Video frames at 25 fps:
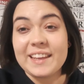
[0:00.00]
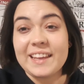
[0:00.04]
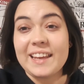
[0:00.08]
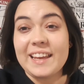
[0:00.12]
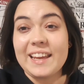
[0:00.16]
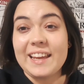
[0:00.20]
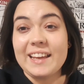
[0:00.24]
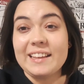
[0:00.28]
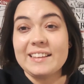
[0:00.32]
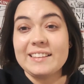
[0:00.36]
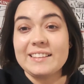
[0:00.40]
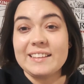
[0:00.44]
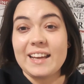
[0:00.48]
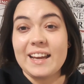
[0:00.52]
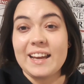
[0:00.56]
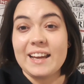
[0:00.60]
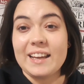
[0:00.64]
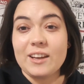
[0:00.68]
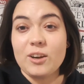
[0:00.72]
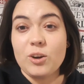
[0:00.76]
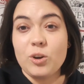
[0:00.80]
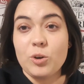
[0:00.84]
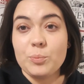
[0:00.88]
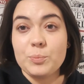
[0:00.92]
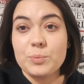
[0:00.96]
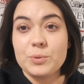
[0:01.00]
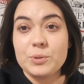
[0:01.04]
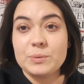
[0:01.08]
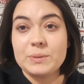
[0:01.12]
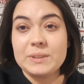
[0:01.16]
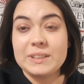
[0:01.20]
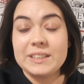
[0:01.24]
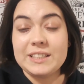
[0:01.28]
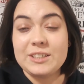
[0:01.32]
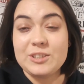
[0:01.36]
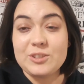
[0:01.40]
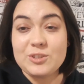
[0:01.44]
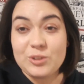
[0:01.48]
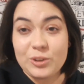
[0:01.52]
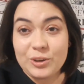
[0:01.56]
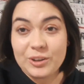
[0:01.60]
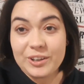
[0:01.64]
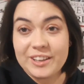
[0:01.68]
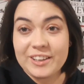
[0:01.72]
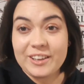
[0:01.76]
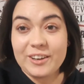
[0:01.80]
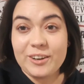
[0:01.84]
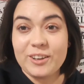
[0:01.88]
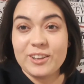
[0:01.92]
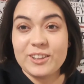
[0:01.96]
and I hope you will
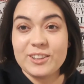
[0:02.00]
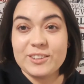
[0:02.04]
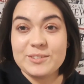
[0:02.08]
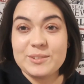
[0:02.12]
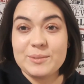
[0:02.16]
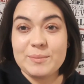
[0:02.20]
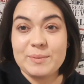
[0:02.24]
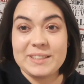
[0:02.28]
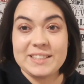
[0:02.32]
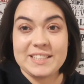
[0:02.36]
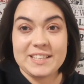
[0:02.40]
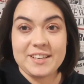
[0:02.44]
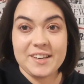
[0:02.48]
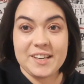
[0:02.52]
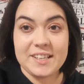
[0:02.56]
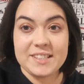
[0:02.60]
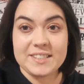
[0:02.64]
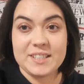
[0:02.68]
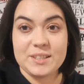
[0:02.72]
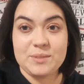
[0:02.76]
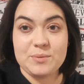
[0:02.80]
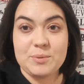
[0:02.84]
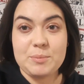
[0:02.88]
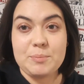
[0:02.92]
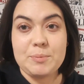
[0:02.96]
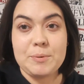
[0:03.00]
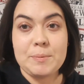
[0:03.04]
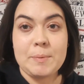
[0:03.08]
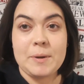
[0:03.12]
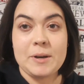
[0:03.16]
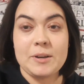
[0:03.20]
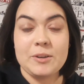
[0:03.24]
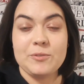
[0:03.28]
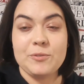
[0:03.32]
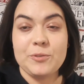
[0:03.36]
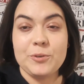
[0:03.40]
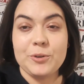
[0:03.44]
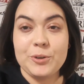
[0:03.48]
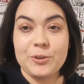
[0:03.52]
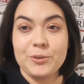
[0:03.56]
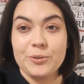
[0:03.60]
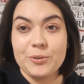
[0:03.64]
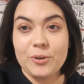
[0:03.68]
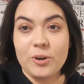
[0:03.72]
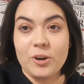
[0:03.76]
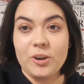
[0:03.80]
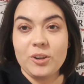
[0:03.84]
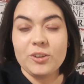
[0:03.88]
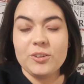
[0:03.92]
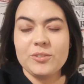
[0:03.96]
enjoy all of the materials that we prepared for you,
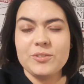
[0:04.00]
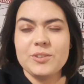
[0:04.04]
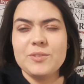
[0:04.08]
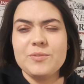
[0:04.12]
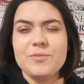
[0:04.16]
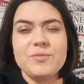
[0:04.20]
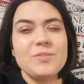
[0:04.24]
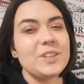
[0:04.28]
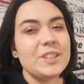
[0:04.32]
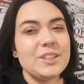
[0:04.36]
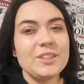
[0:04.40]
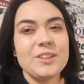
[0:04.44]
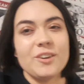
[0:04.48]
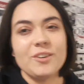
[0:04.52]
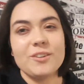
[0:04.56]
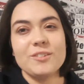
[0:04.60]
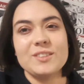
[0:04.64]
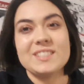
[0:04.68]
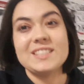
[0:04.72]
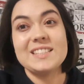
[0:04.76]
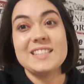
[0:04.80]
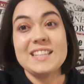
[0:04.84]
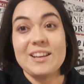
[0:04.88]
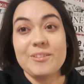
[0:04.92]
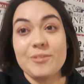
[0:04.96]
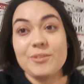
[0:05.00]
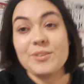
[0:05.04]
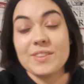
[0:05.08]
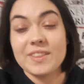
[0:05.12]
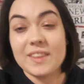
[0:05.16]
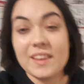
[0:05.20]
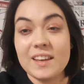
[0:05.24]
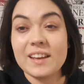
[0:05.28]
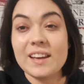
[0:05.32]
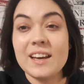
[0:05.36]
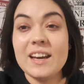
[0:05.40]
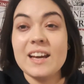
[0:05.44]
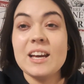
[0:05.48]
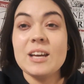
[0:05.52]
all of the videos and everything,